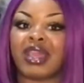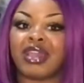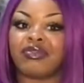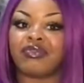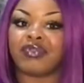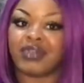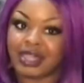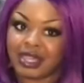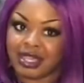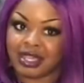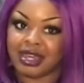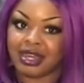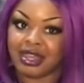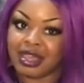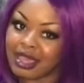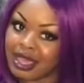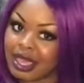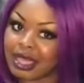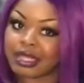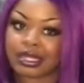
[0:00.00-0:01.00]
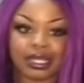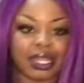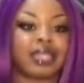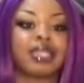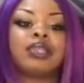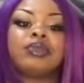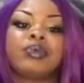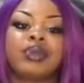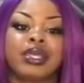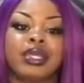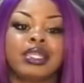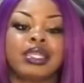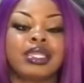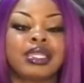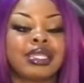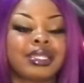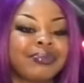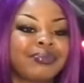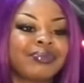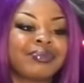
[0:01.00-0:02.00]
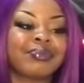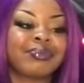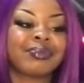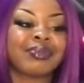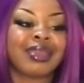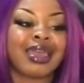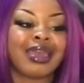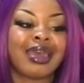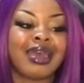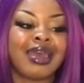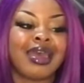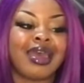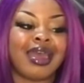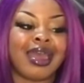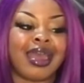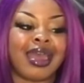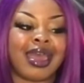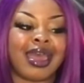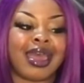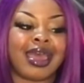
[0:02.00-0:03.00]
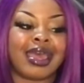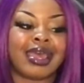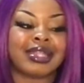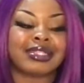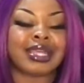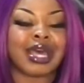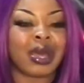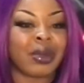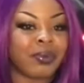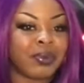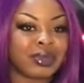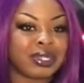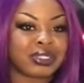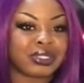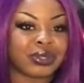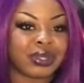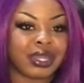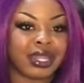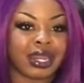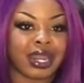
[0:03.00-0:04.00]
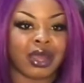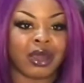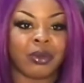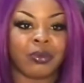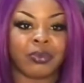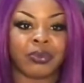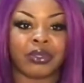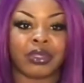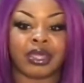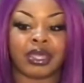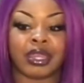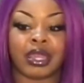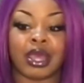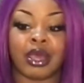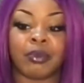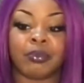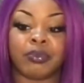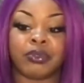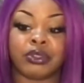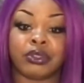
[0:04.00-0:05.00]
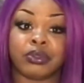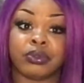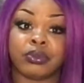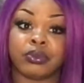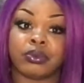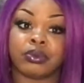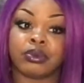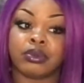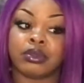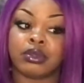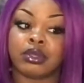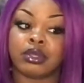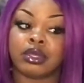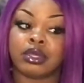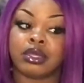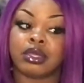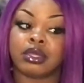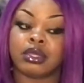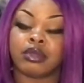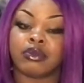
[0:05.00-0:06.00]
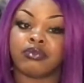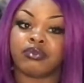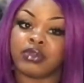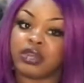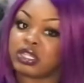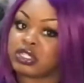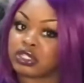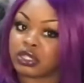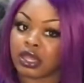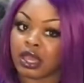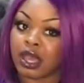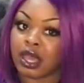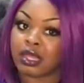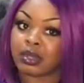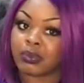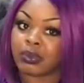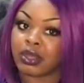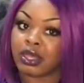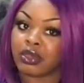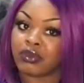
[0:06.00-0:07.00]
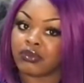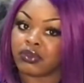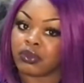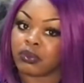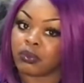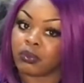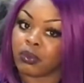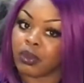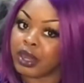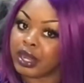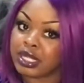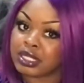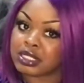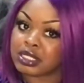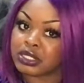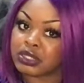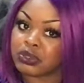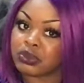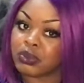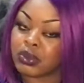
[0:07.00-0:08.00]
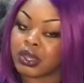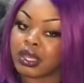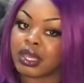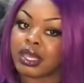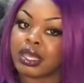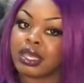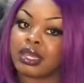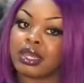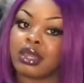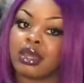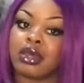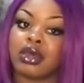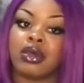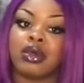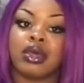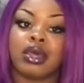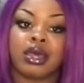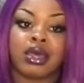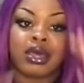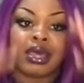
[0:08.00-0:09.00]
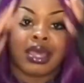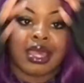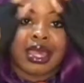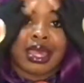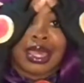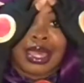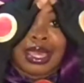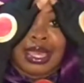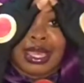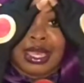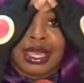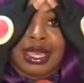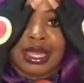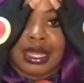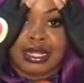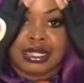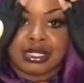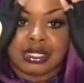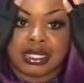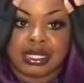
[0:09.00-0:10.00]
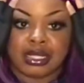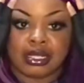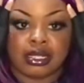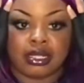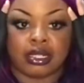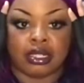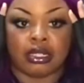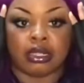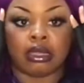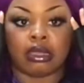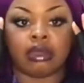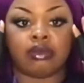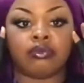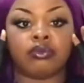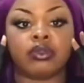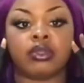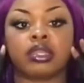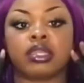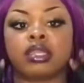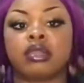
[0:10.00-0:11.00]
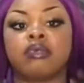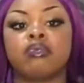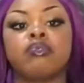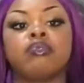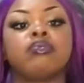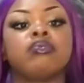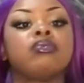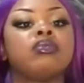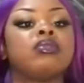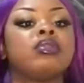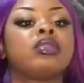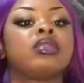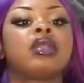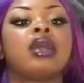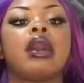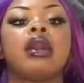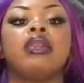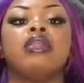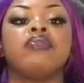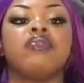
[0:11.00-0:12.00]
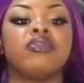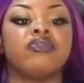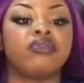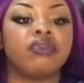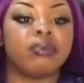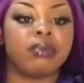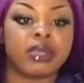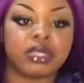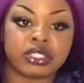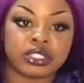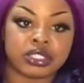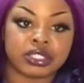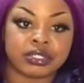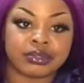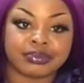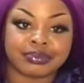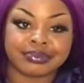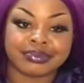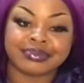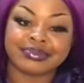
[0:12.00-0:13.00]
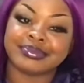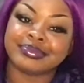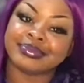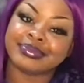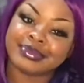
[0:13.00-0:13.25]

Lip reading: Raven accessories. And I hope you enjoyed it. I hope it helped you finish your cosplay if you're wanting to do one, and gave you some kind of information.